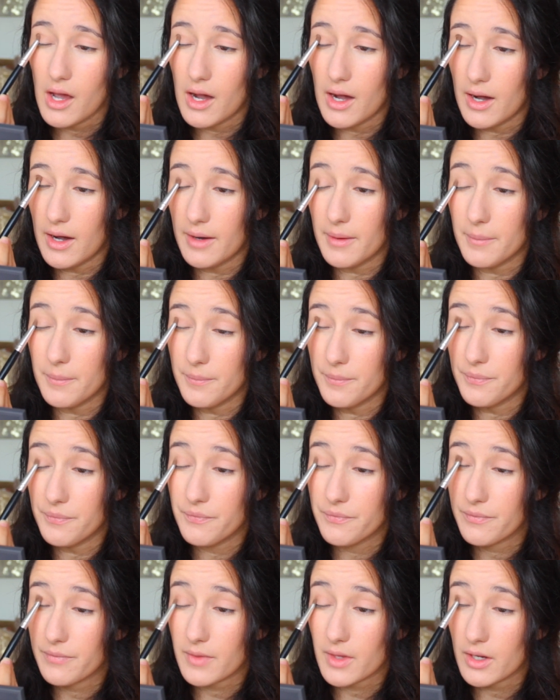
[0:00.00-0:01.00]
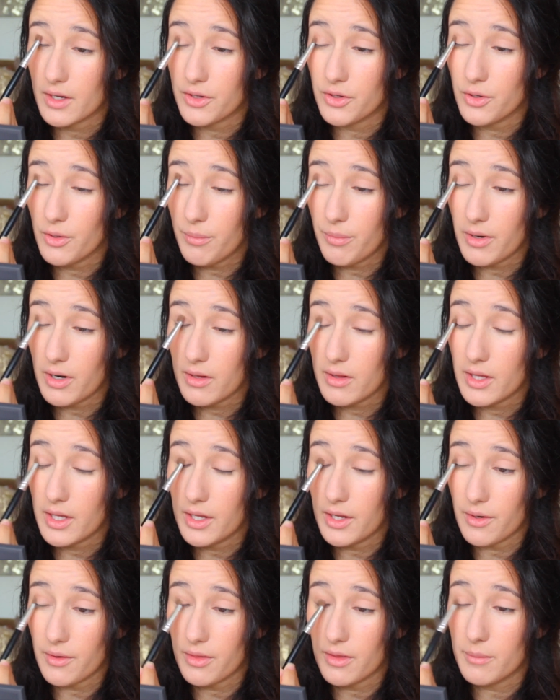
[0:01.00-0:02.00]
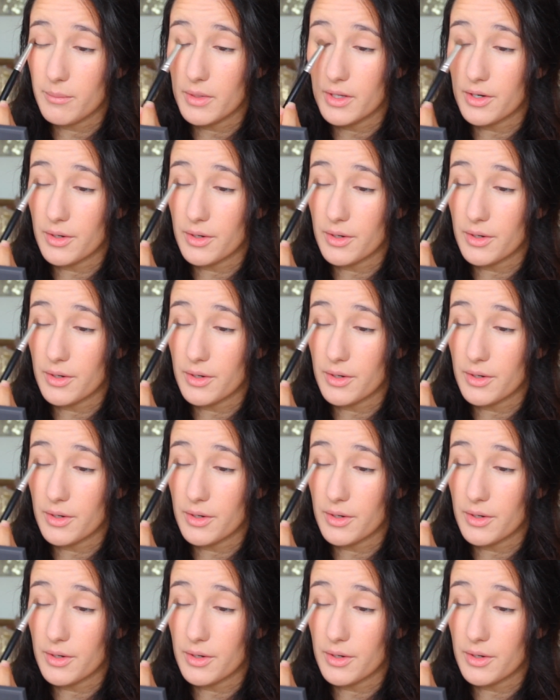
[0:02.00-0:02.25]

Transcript: um, and you'll probably hear them